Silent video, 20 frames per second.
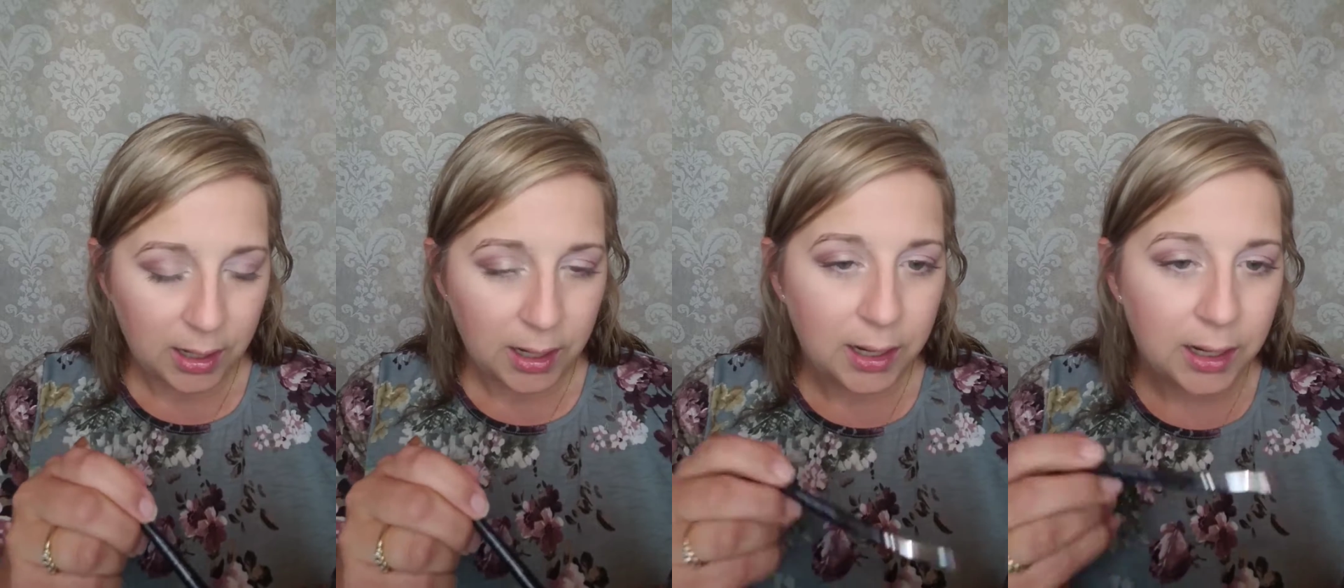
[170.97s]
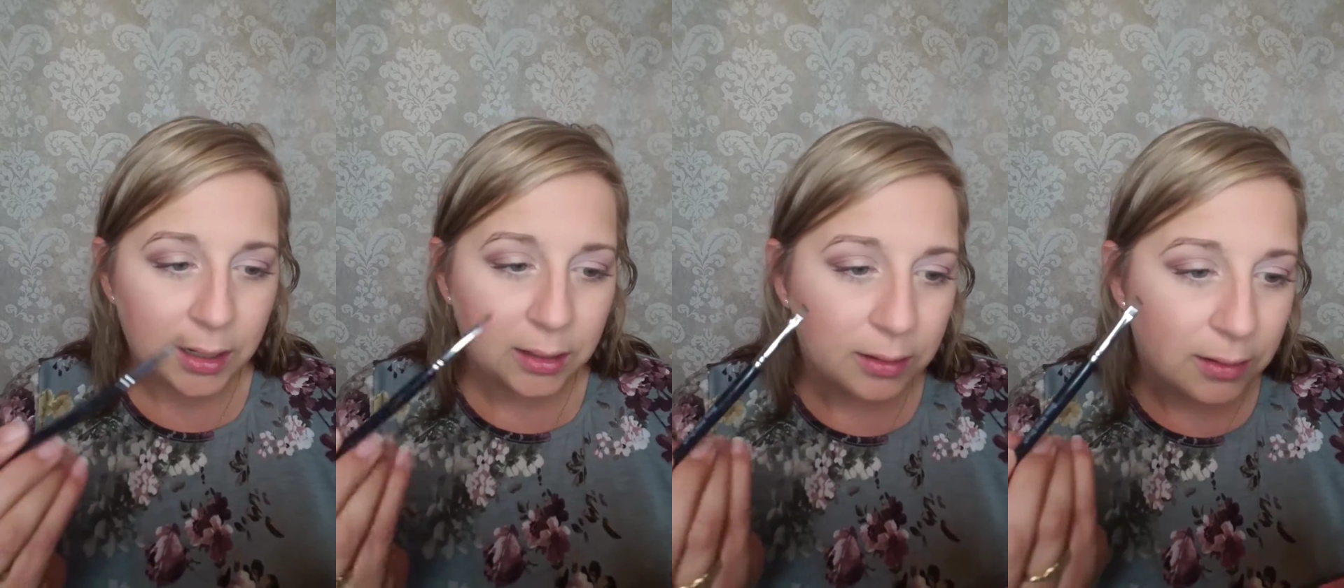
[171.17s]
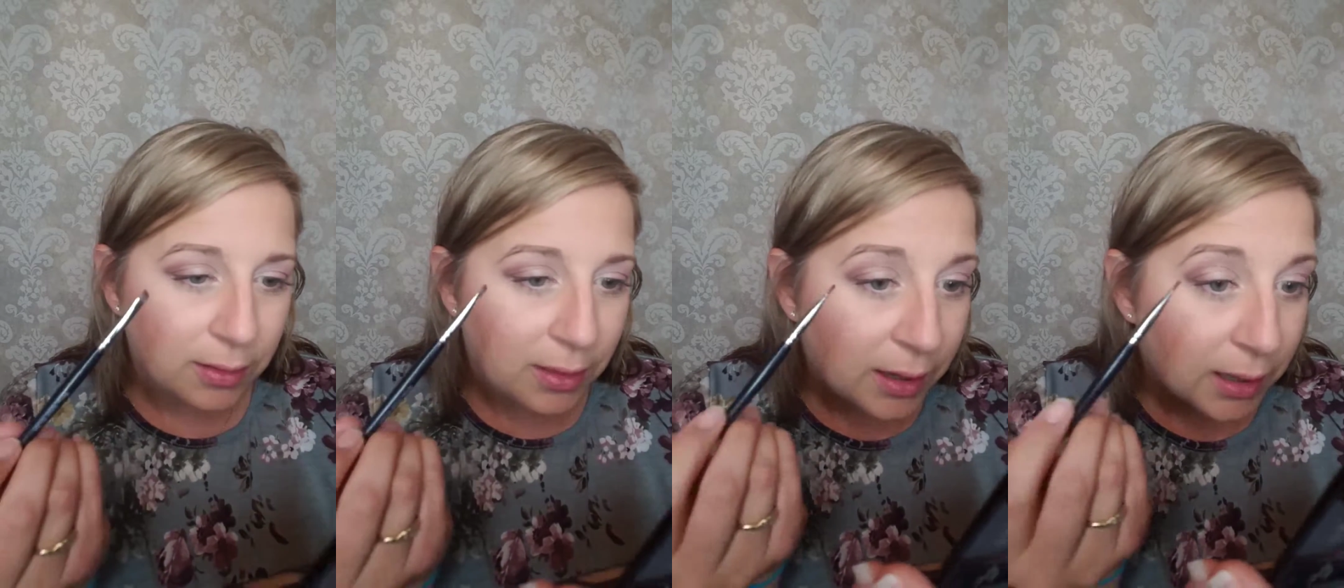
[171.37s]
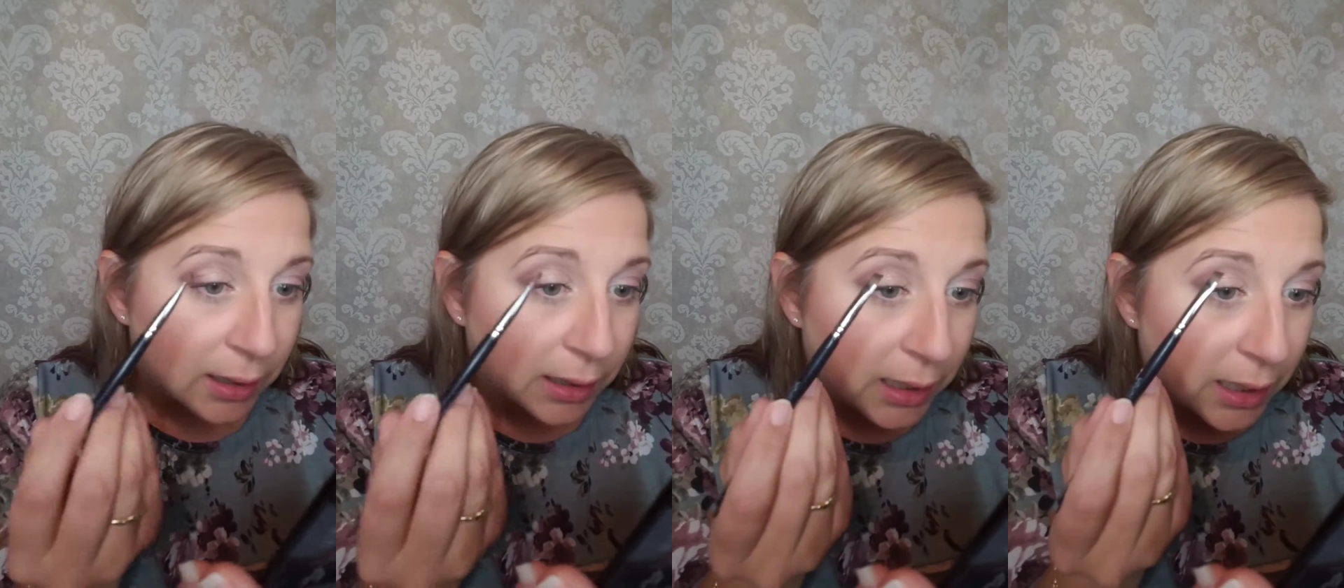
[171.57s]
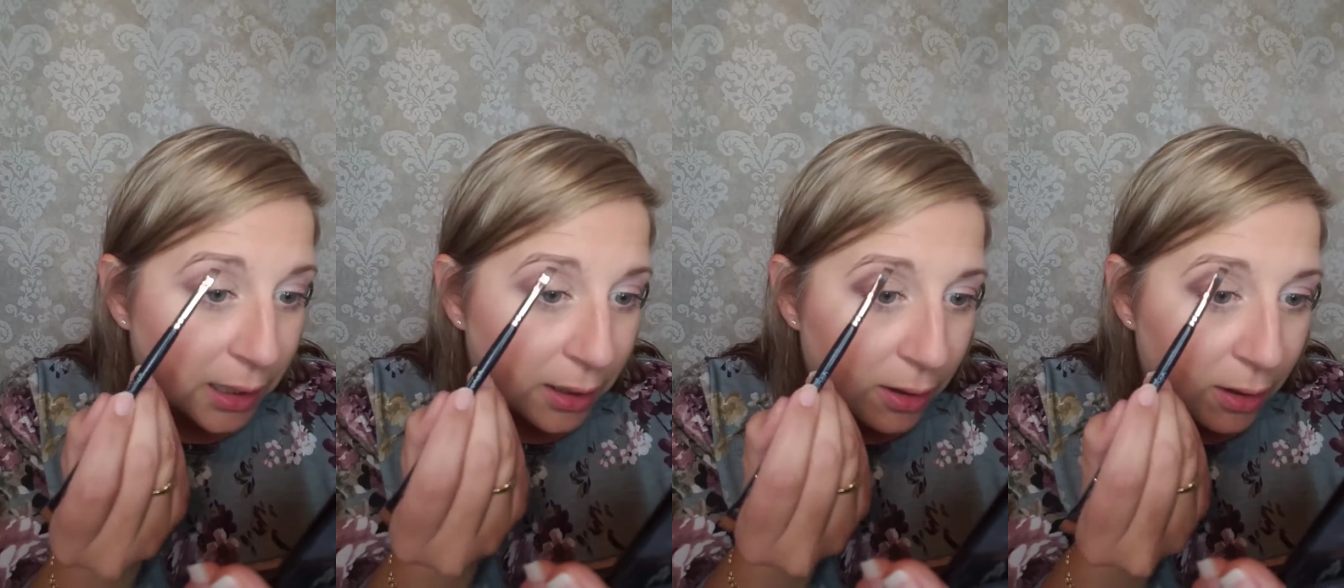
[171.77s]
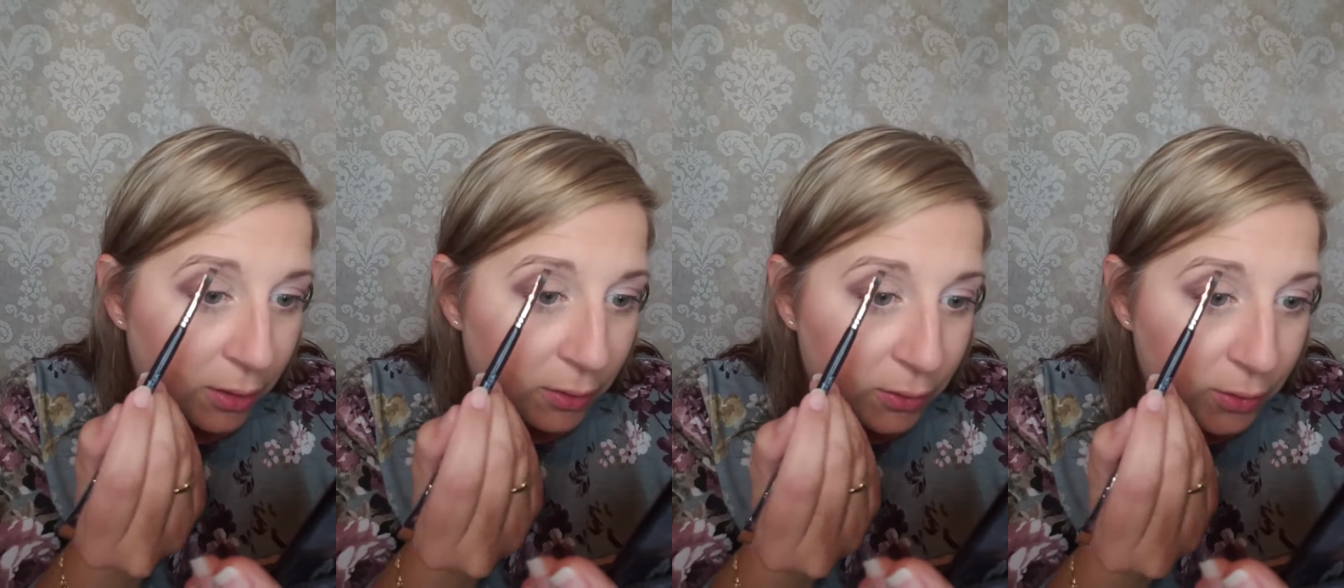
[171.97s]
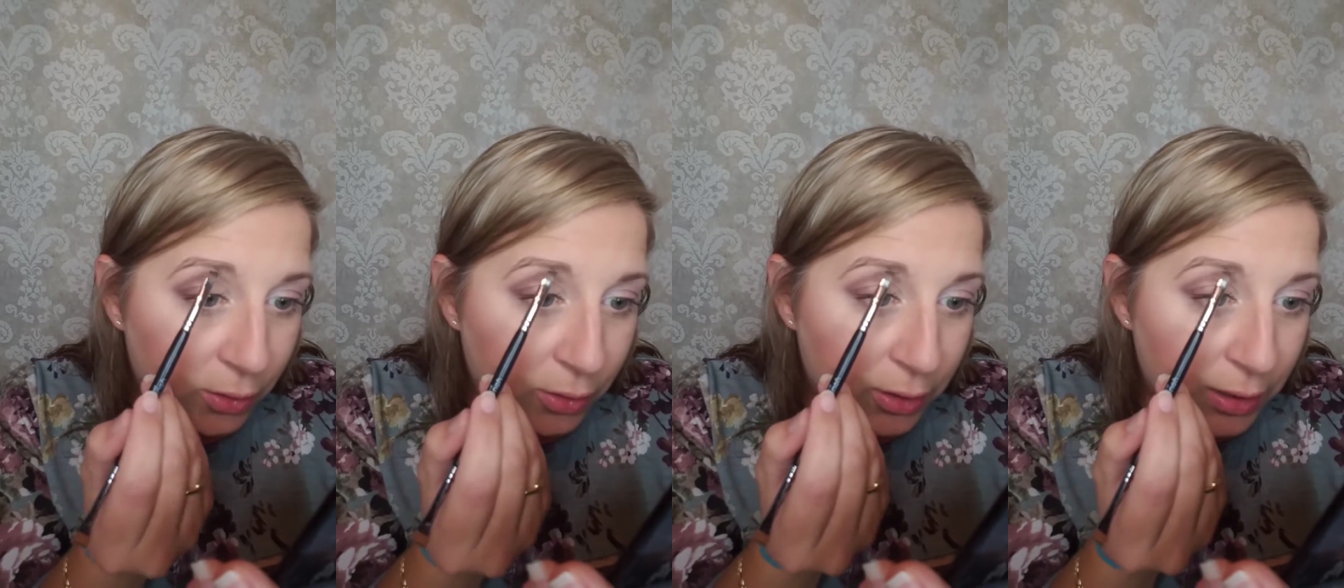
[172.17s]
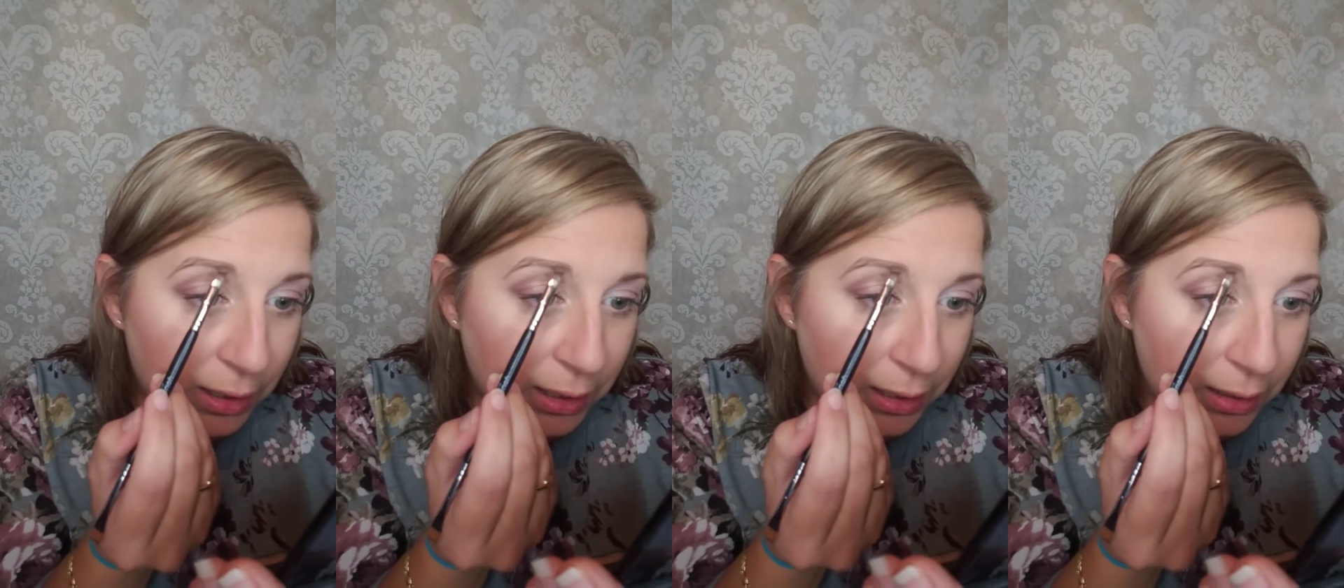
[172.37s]
and then get
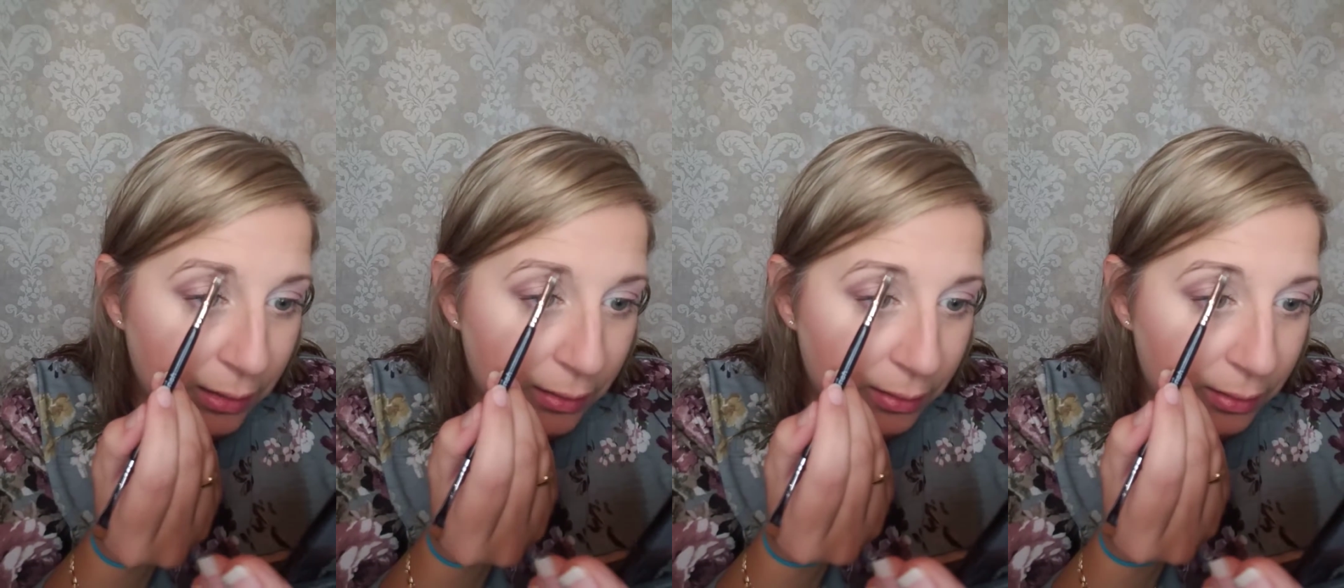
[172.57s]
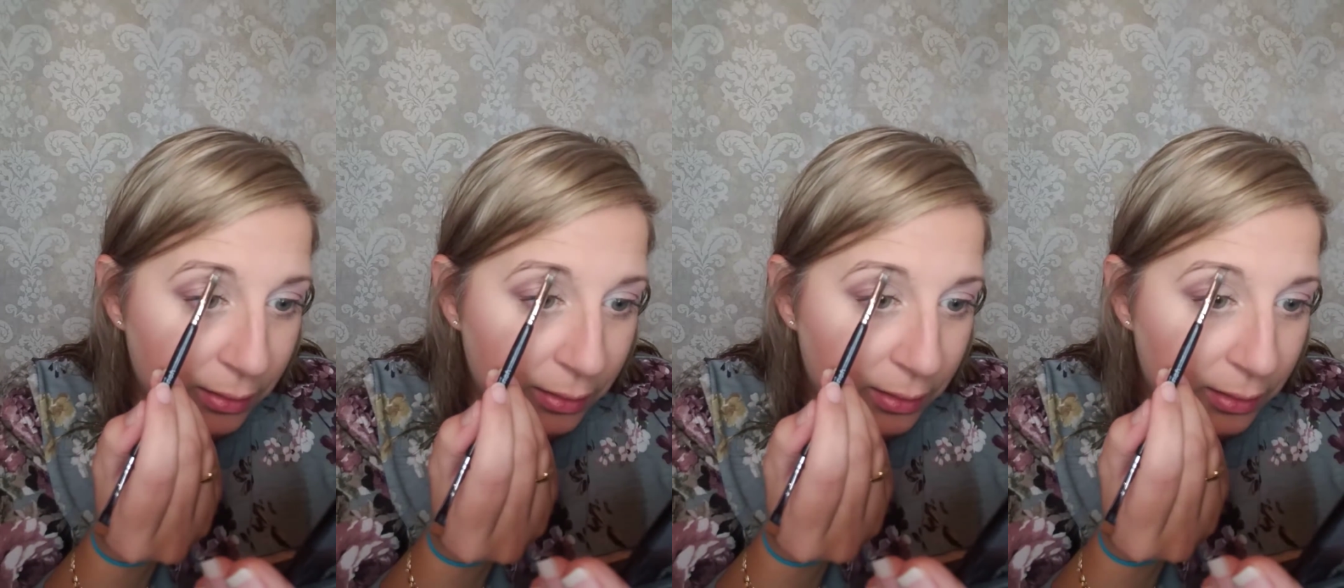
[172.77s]
underneath.